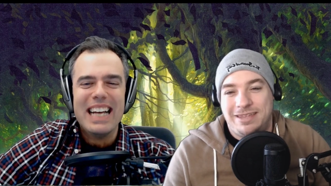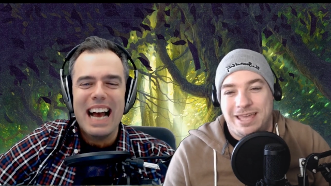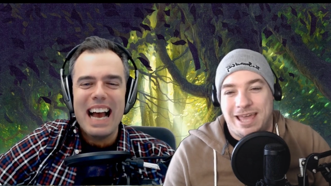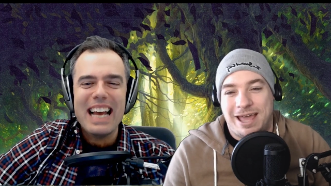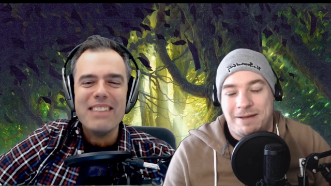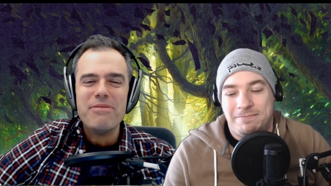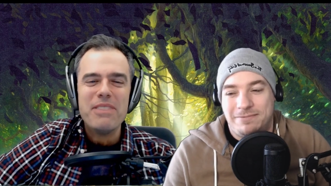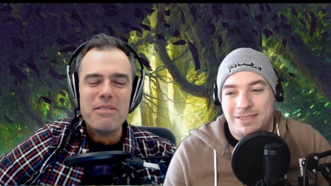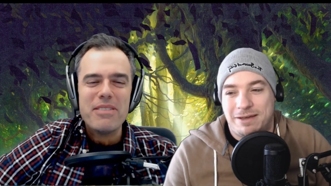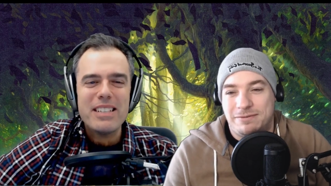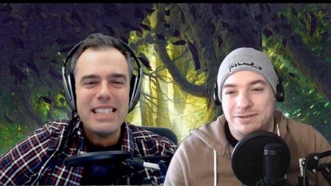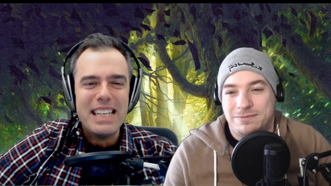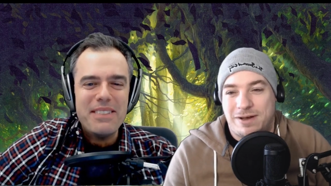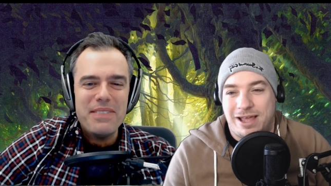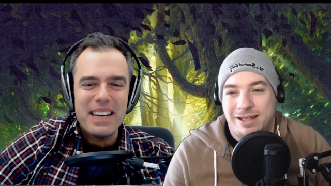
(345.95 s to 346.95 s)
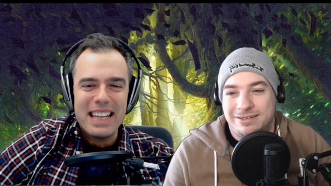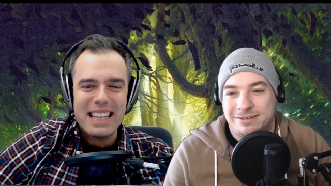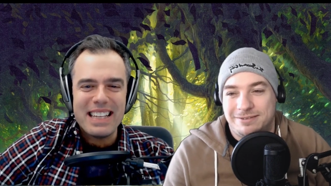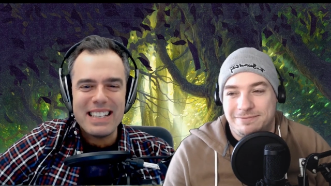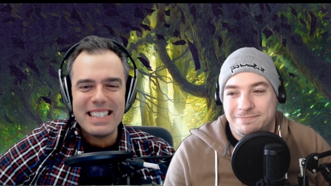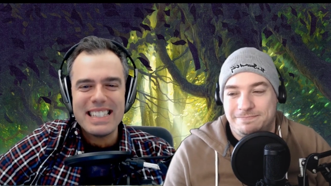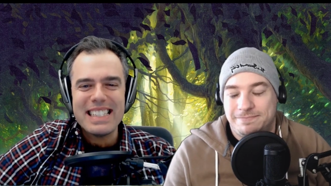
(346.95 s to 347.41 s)
Speaker 1: Yeah, I've never seen wild. one of
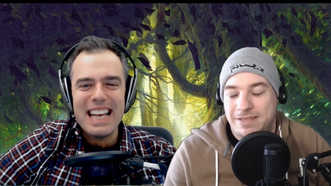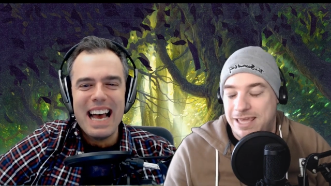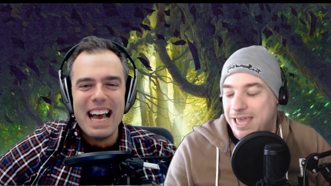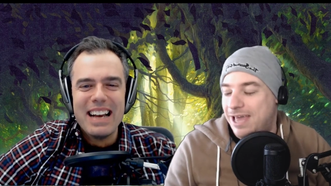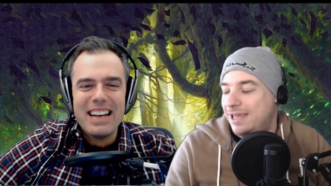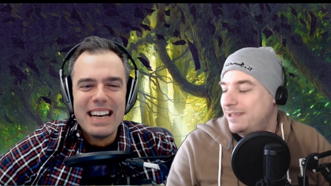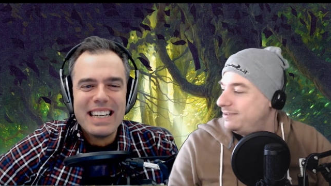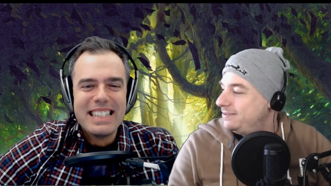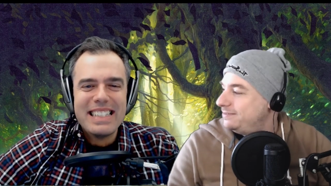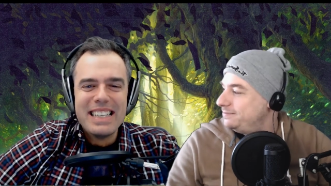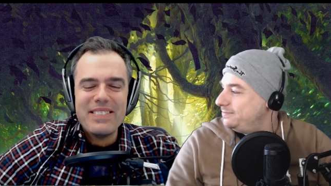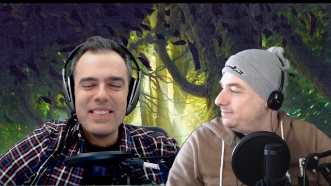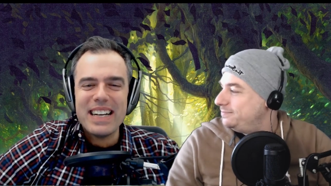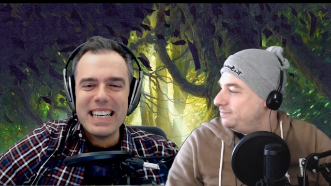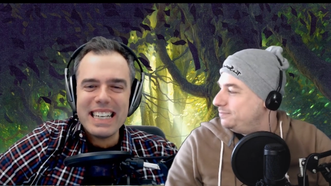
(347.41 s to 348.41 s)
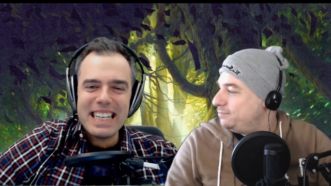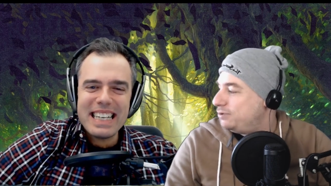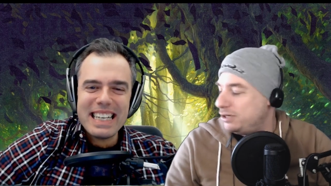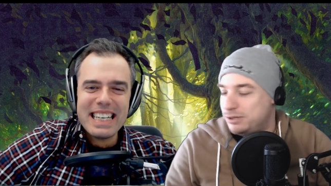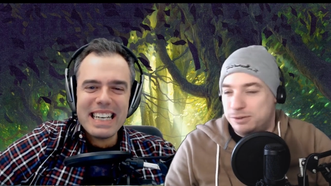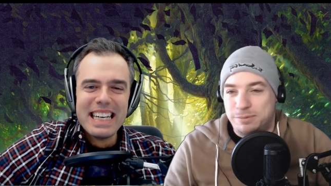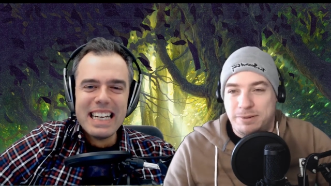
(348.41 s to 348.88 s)
those.
Speaker 2: Yeah, I gotta see one.
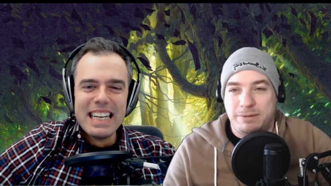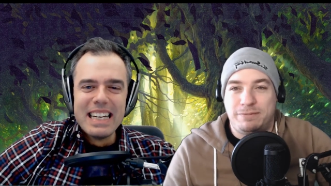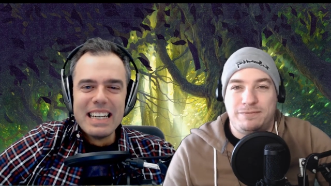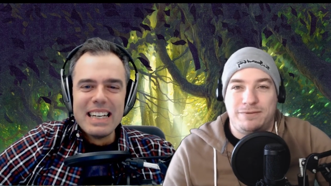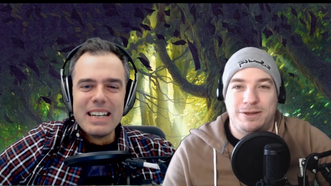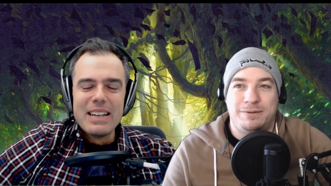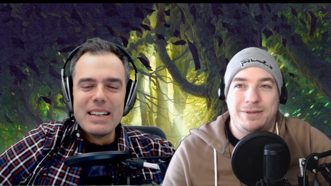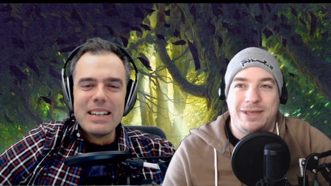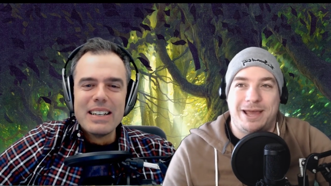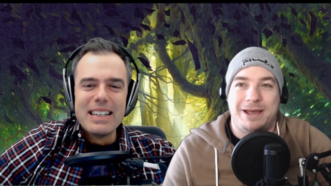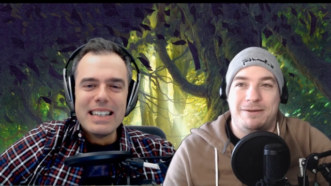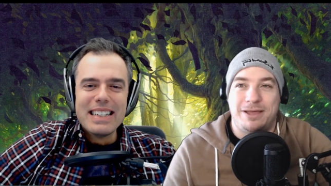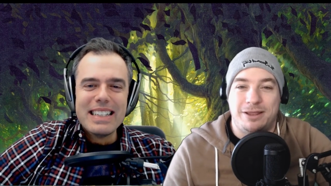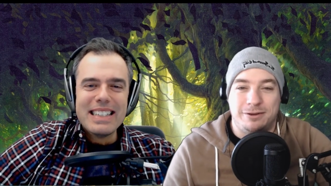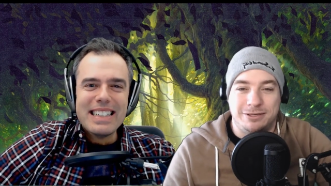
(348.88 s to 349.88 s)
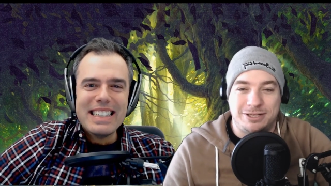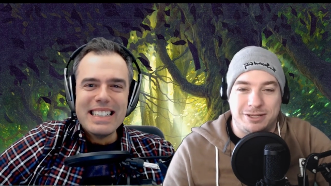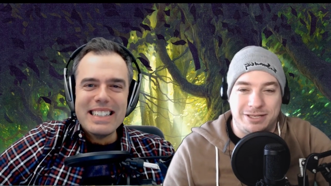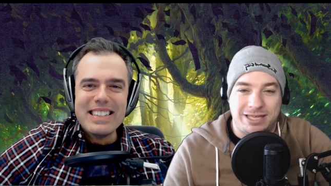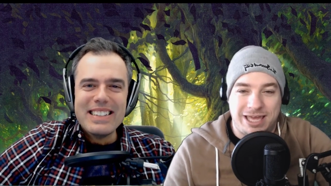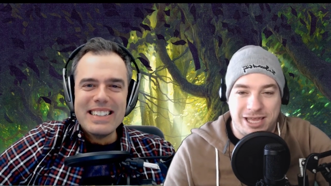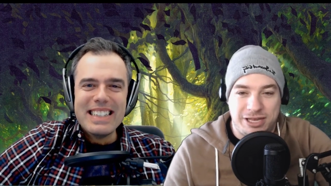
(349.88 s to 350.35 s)
Pretty cool pay per view. Yeah, and there's all in
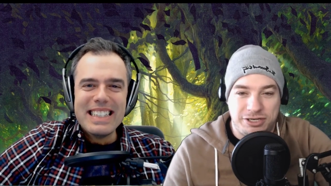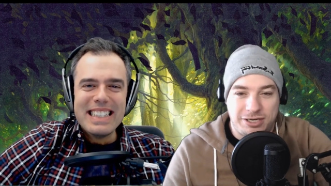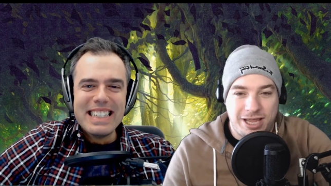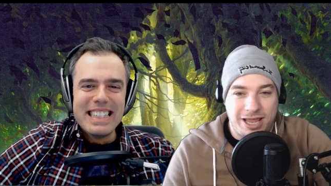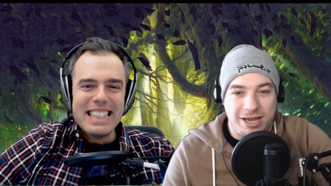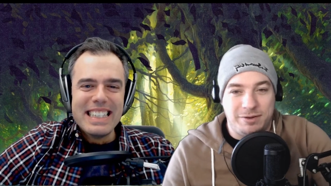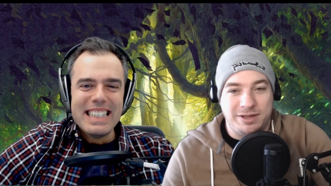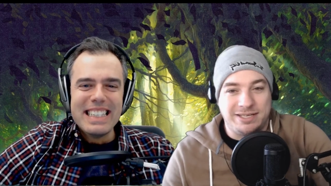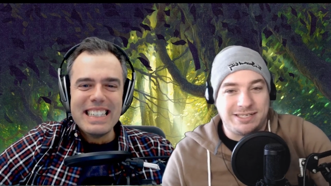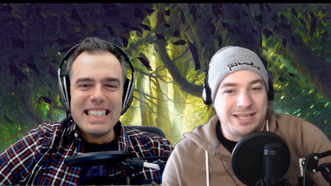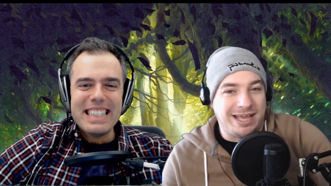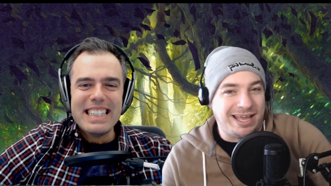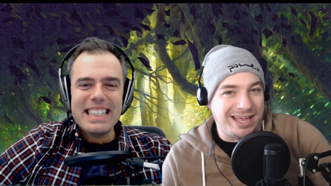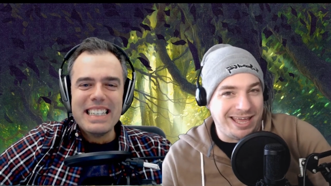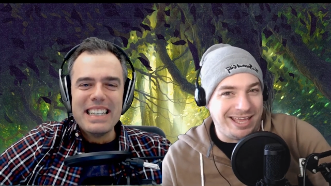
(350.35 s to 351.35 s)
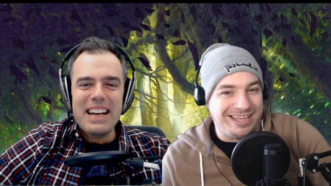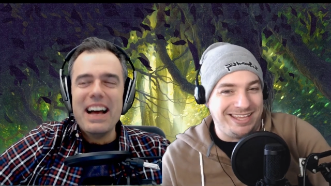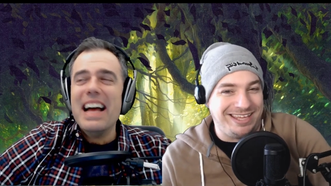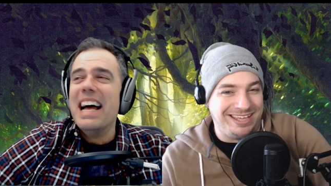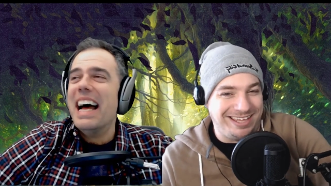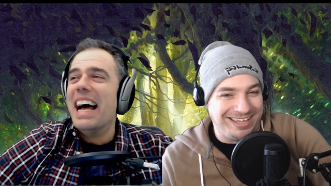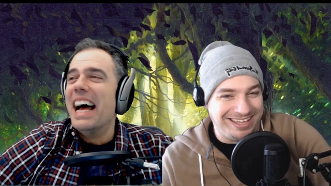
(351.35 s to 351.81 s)
the cage. Anyways, uh,
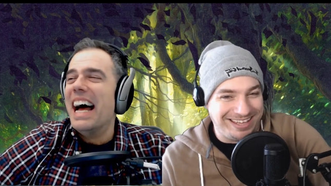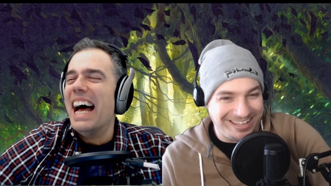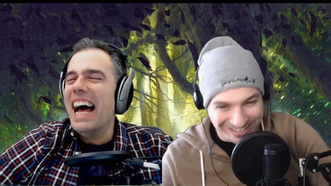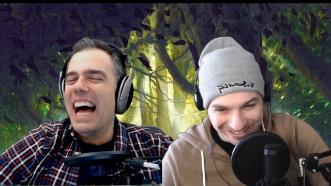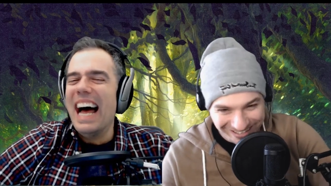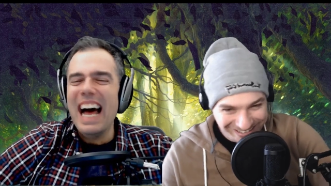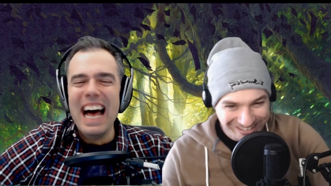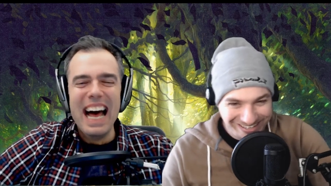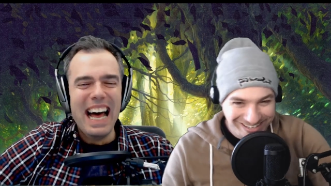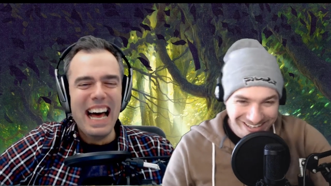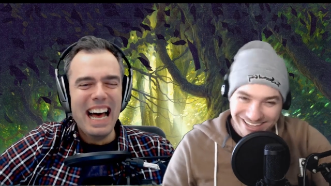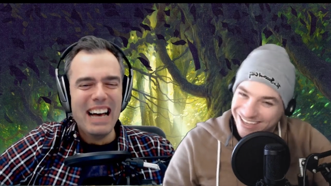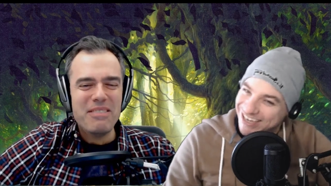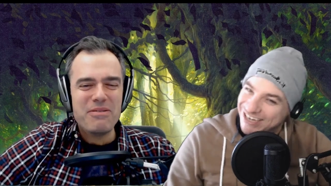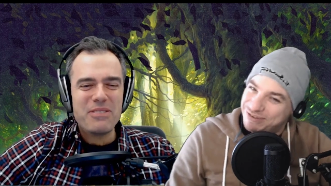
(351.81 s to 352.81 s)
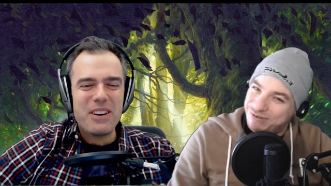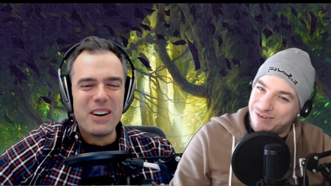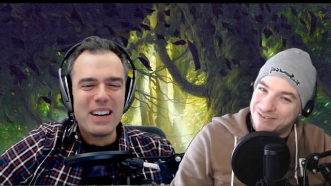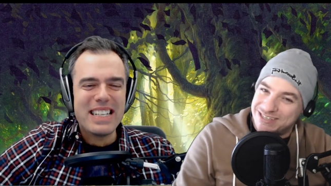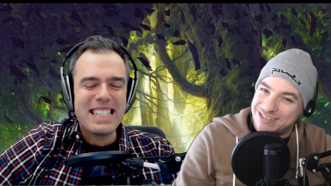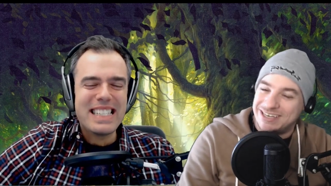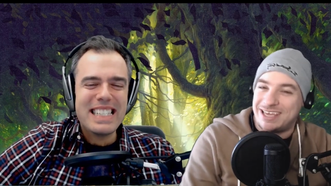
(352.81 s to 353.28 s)
each ring was in a